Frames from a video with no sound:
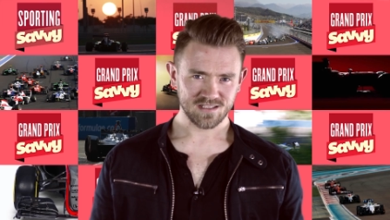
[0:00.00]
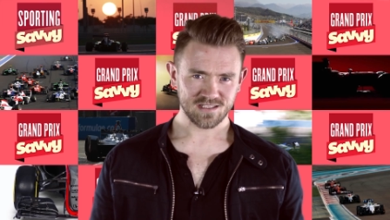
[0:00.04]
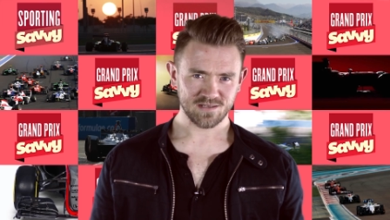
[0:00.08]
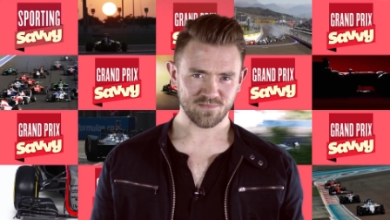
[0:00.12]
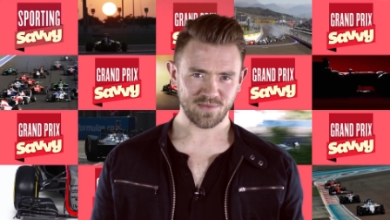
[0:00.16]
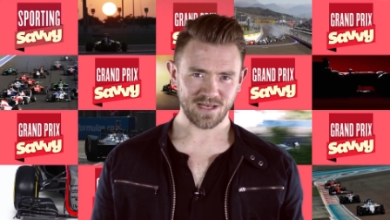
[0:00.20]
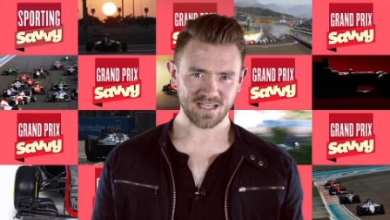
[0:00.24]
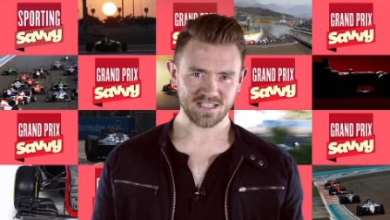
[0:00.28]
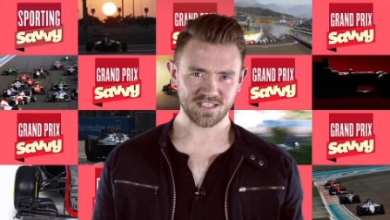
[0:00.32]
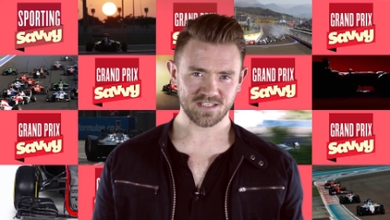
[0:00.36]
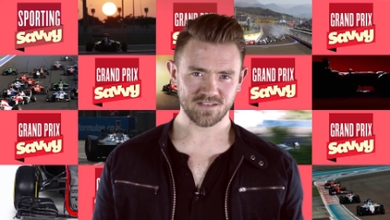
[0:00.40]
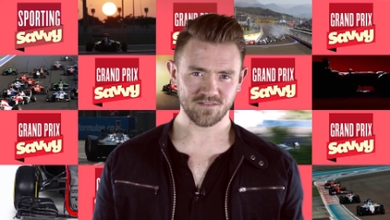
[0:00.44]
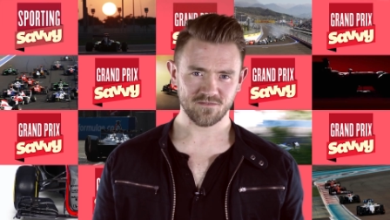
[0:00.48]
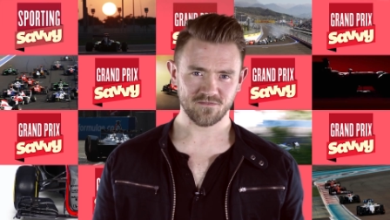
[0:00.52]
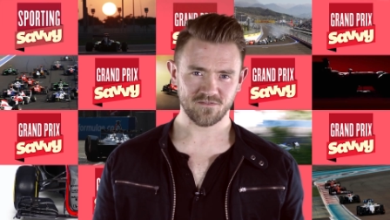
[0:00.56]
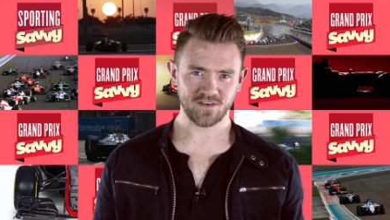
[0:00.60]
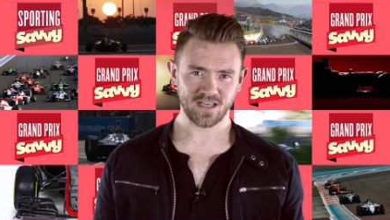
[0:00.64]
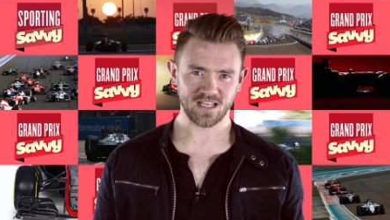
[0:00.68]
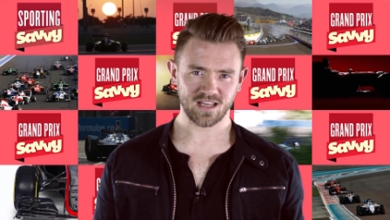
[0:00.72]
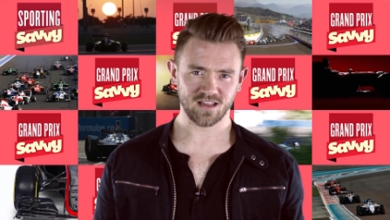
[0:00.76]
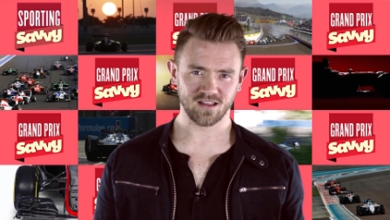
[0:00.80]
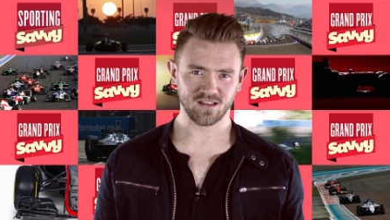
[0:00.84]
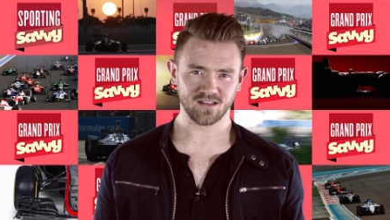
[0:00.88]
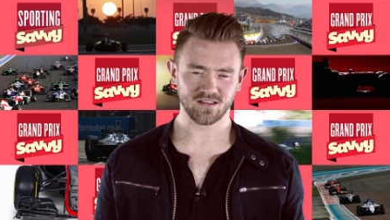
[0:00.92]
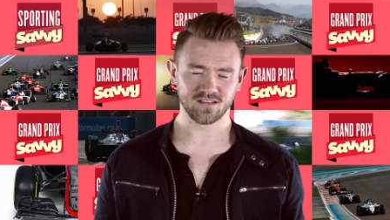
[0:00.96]
Sebastian
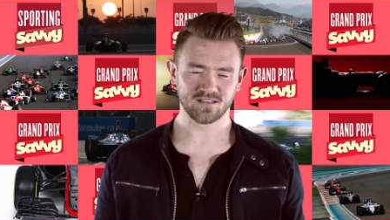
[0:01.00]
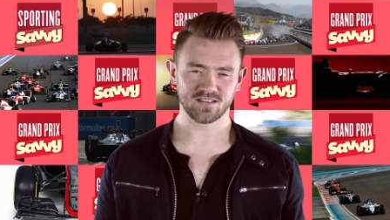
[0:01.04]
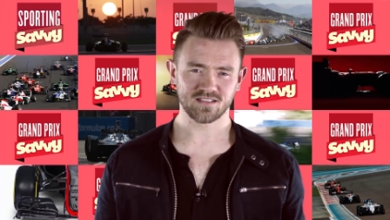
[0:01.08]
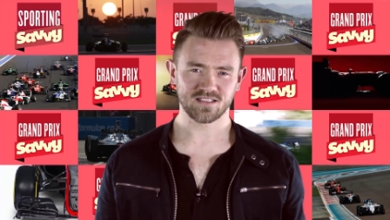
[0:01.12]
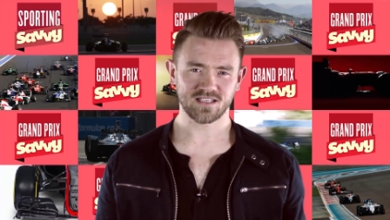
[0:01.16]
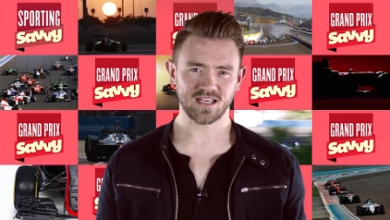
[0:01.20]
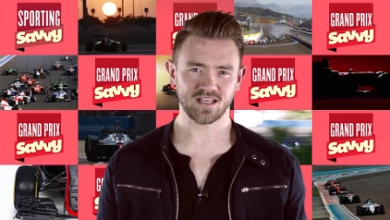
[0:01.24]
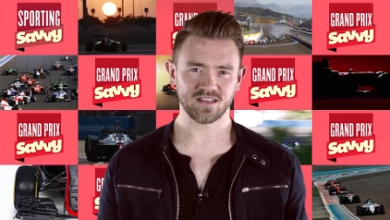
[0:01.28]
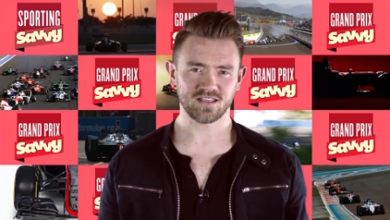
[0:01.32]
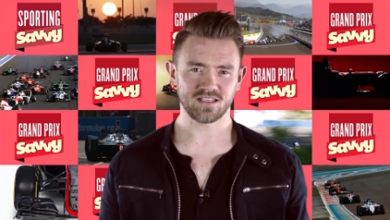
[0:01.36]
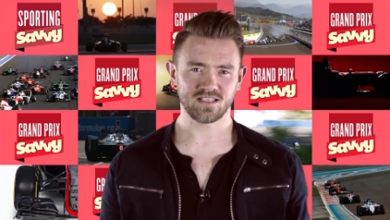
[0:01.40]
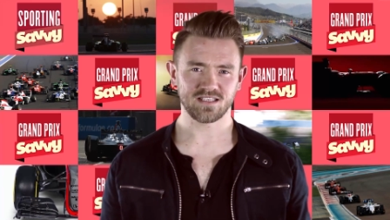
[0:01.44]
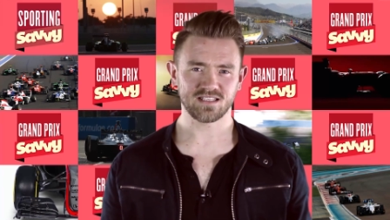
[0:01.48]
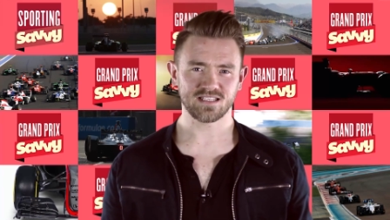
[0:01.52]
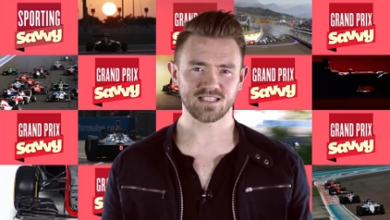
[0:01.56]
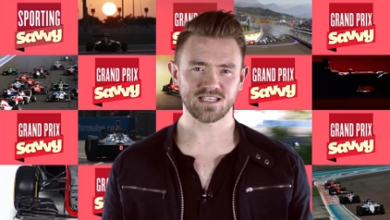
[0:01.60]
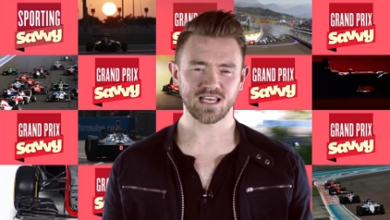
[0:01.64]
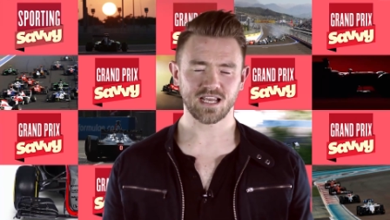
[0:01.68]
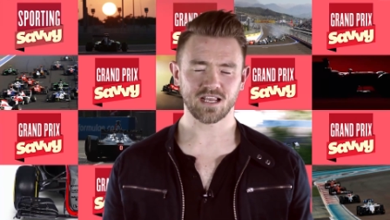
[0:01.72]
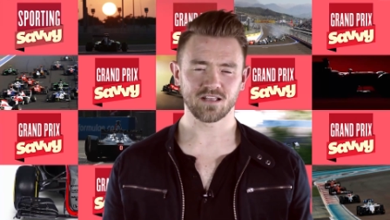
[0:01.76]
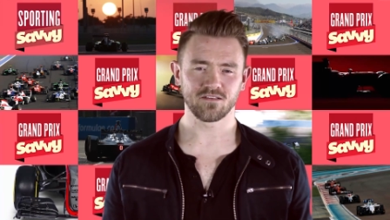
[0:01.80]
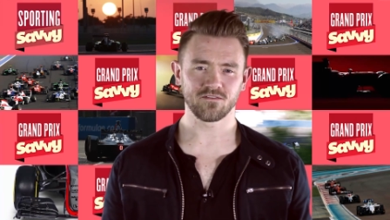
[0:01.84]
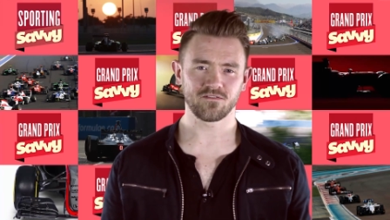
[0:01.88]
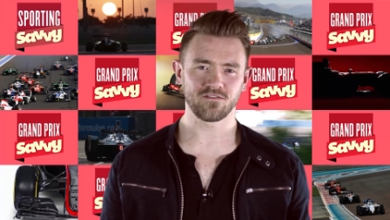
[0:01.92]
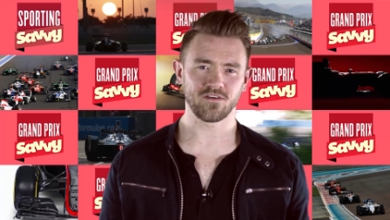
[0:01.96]
Vettel set the
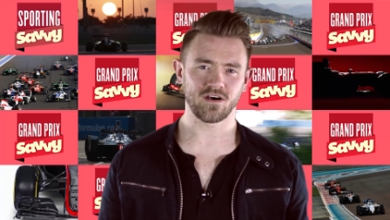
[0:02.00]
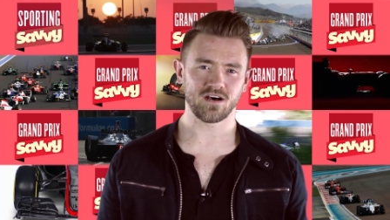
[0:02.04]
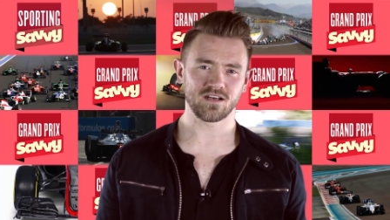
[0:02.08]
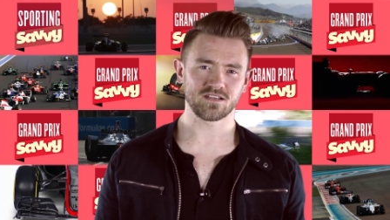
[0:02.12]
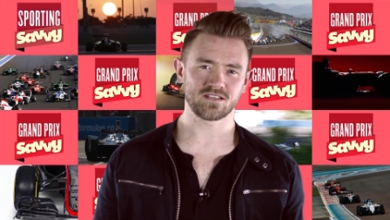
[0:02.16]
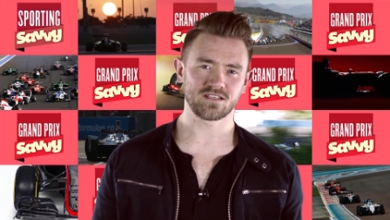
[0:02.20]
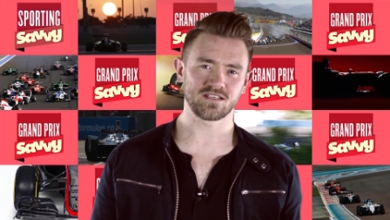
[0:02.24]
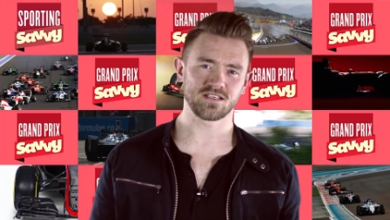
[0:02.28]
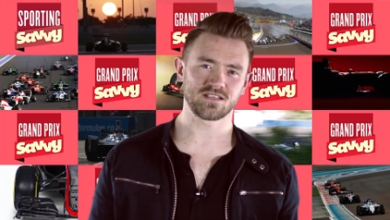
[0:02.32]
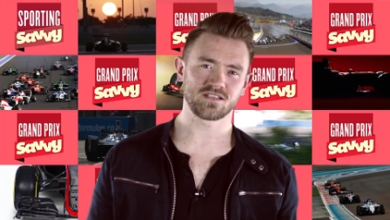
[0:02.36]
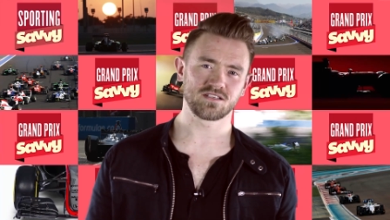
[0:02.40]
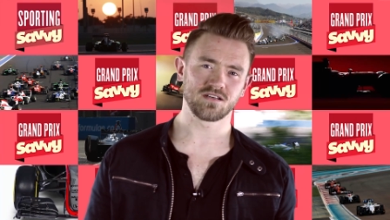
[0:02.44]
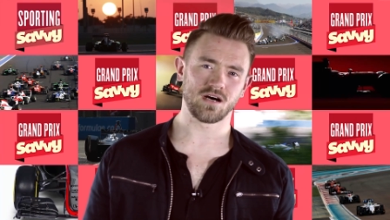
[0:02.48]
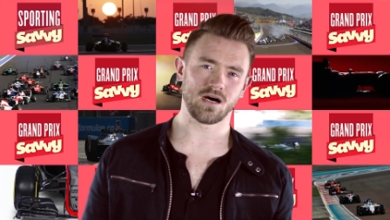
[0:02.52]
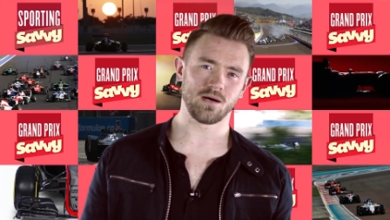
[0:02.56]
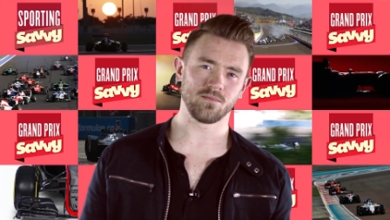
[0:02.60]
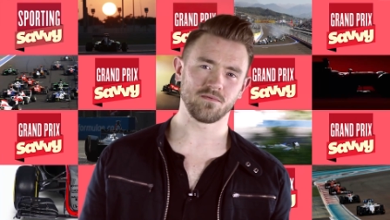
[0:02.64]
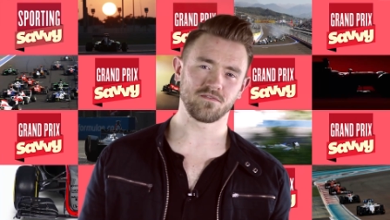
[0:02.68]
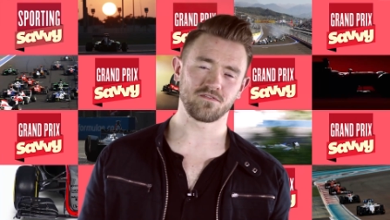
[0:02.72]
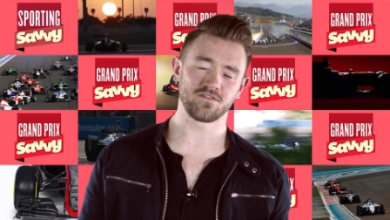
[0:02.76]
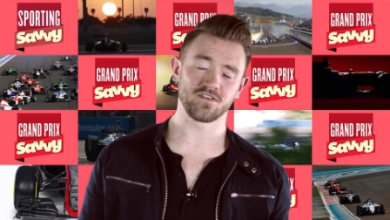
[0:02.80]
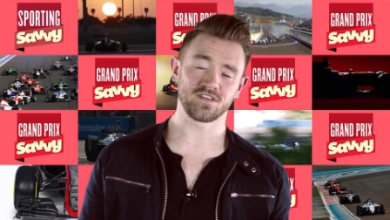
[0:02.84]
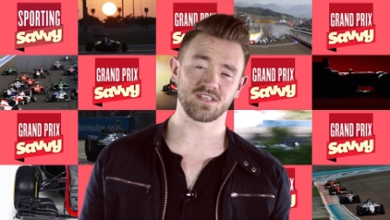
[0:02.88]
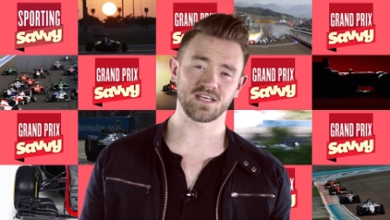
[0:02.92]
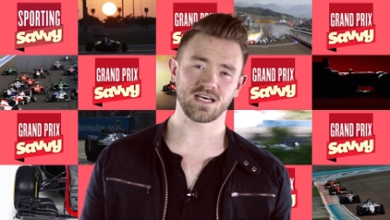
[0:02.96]
second fastest time
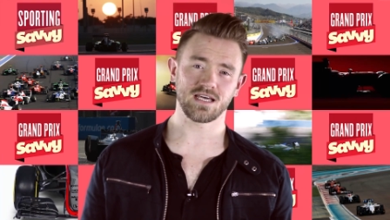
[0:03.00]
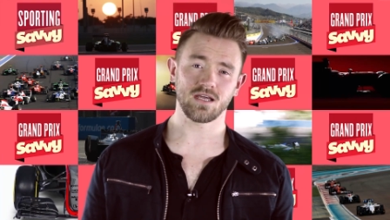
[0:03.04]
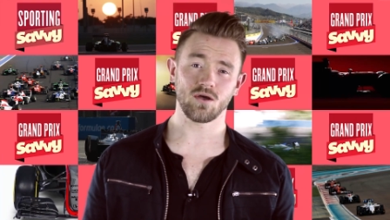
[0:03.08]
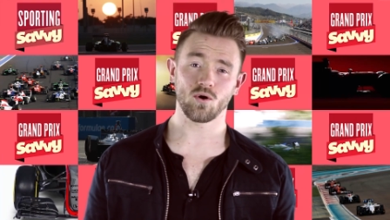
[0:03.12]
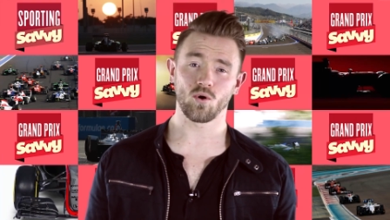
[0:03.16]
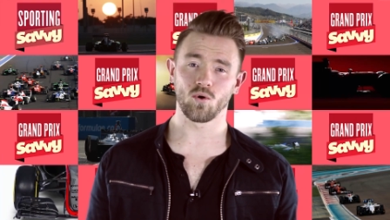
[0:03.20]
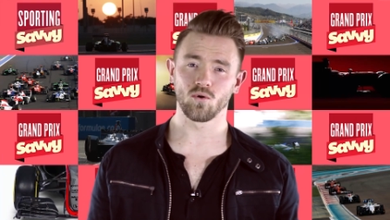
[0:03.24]
of the day,